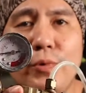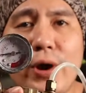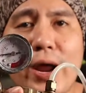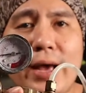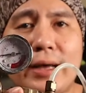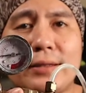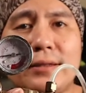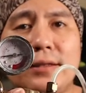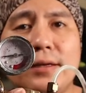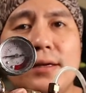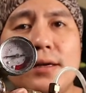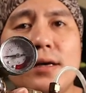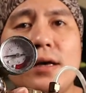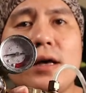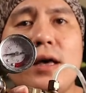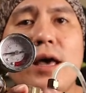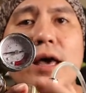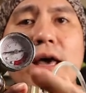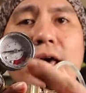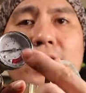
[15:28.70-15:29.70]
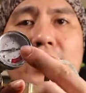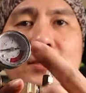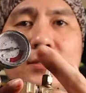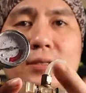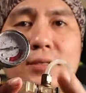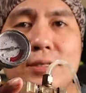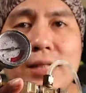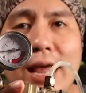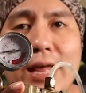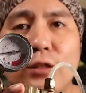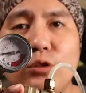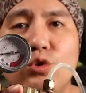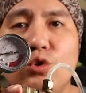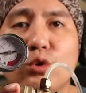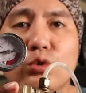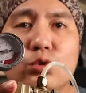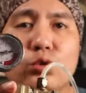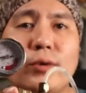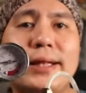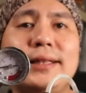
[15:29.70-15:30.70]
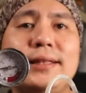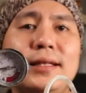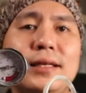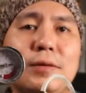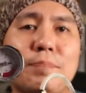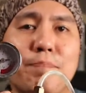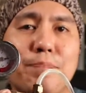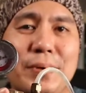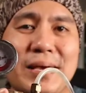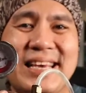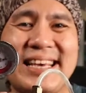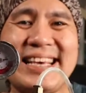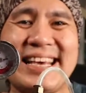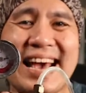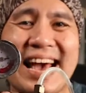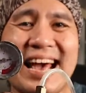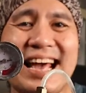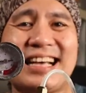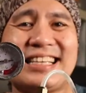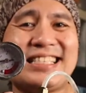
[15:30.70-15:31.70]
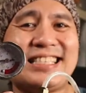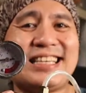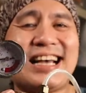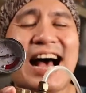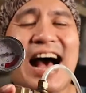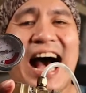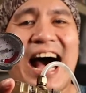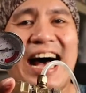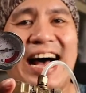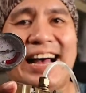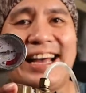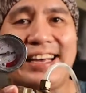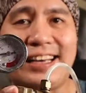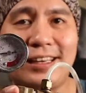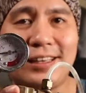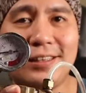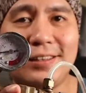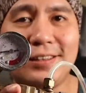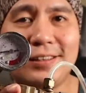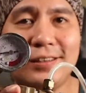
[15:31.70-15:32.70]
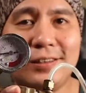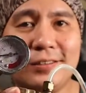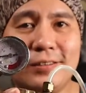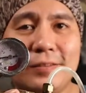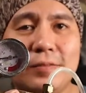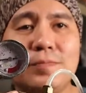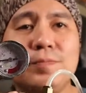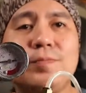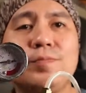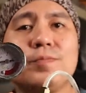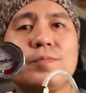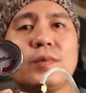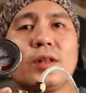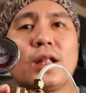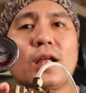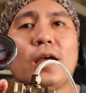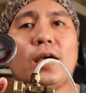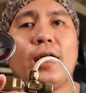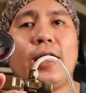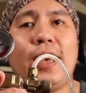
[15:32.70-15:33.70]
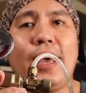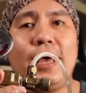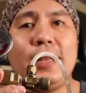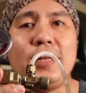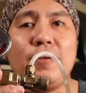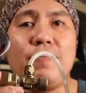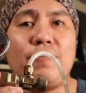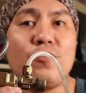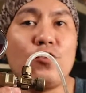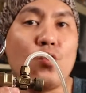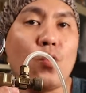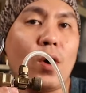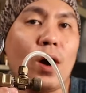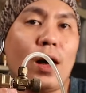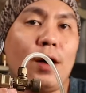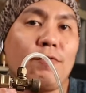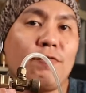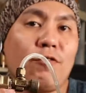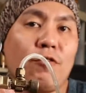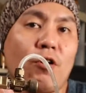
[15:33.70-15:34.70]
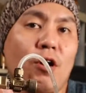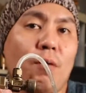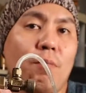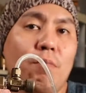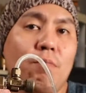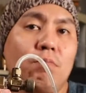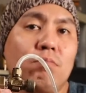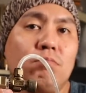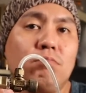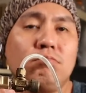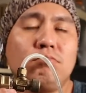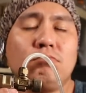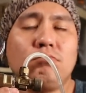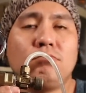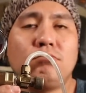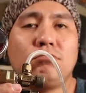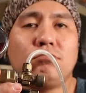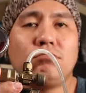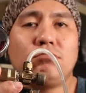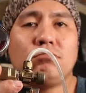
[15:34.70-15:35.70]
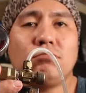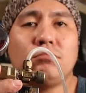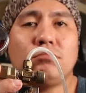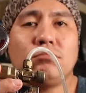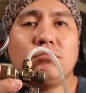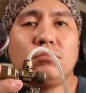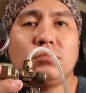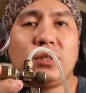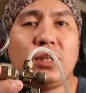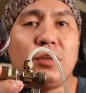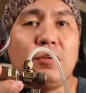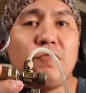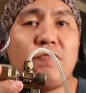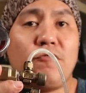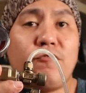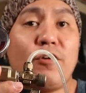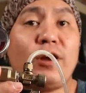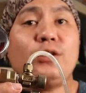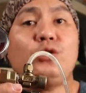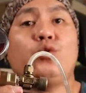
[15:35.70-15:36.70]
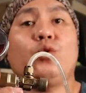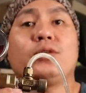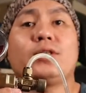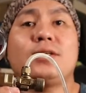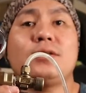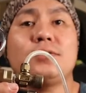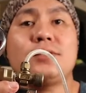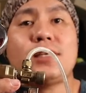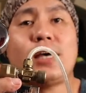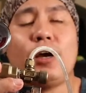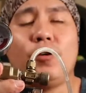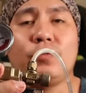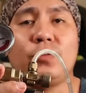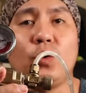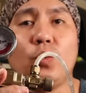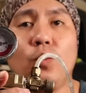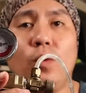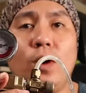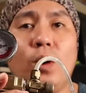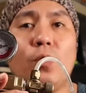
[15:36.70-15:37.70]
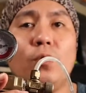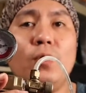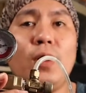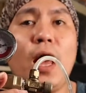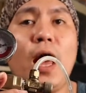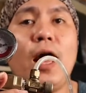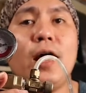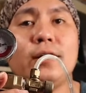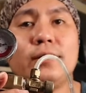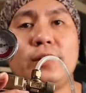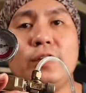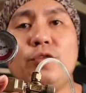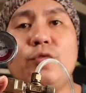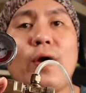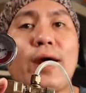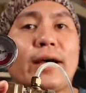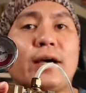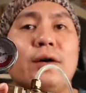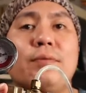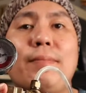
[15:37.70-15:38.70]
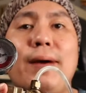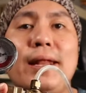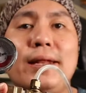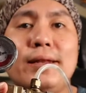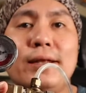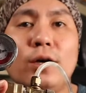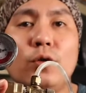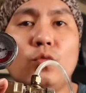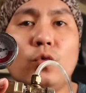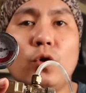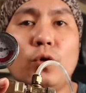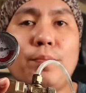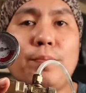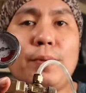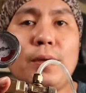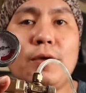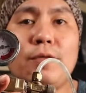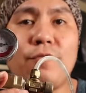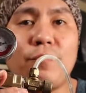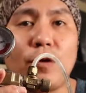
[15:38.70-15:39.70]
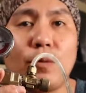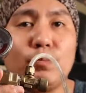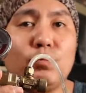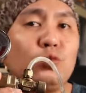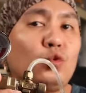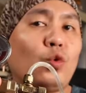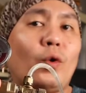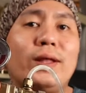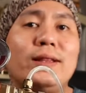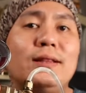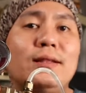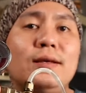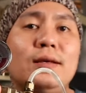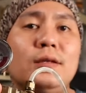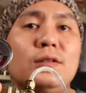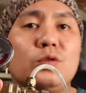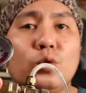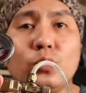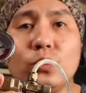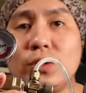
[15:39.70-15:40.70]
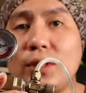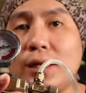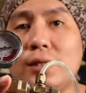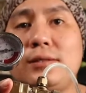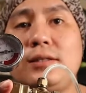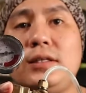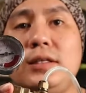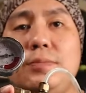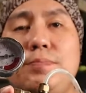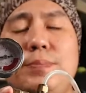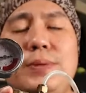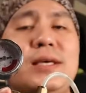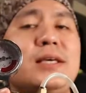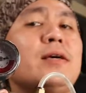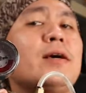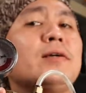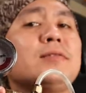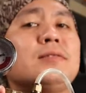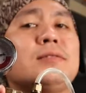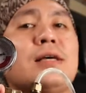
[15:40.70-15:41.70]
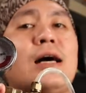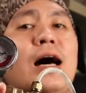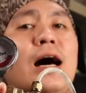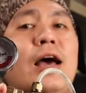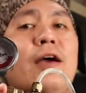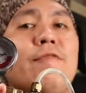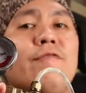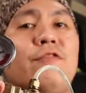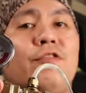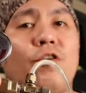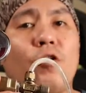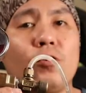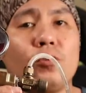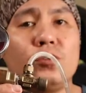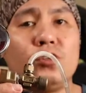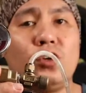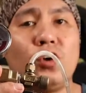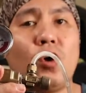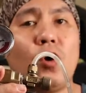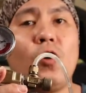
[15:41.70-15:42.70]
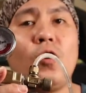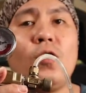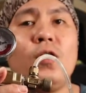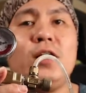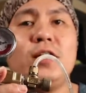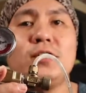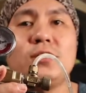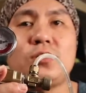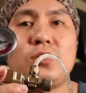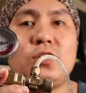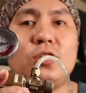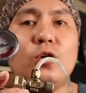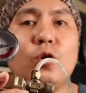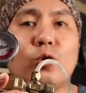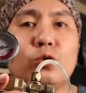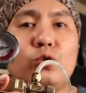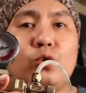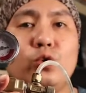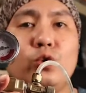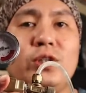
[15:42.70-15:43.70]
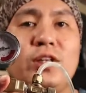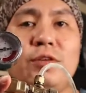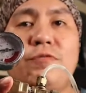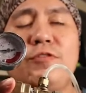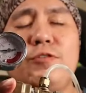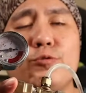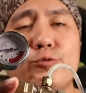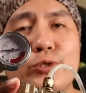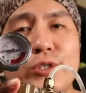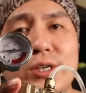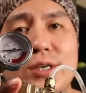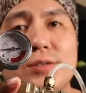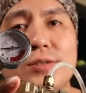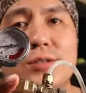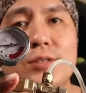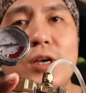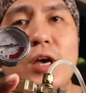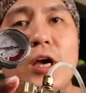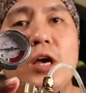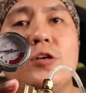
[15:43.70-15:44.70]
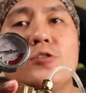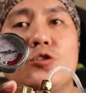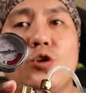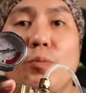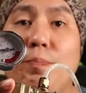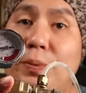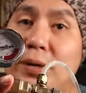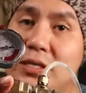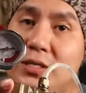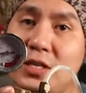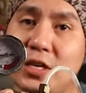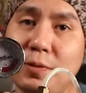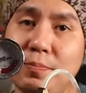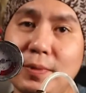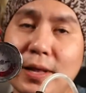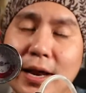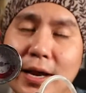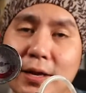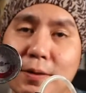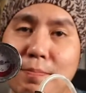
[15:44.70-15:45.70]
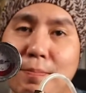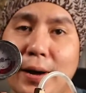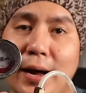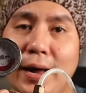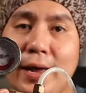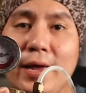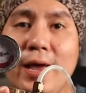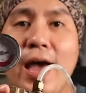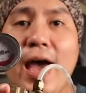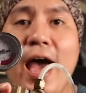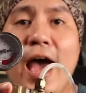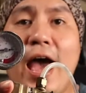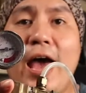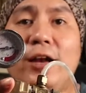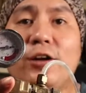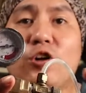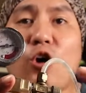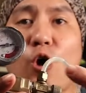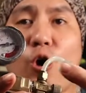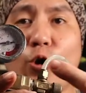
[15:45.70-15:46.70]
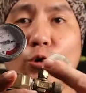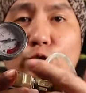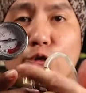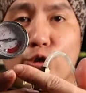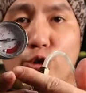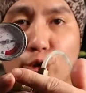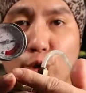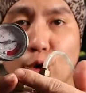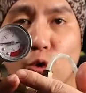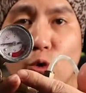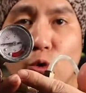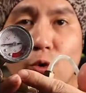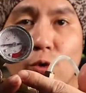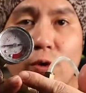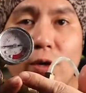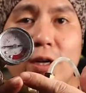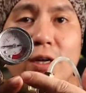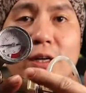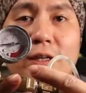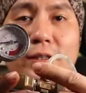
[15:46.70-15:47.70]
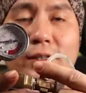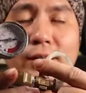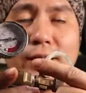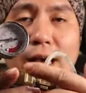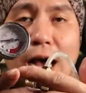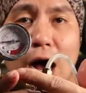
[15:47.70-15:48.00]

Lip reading: reactor is 10 to 20 psi. And if you are from the freshwater side of the world, the recommended will be from 20 to 30 psi for your CO2 diffusers. So please keep that in mind and control the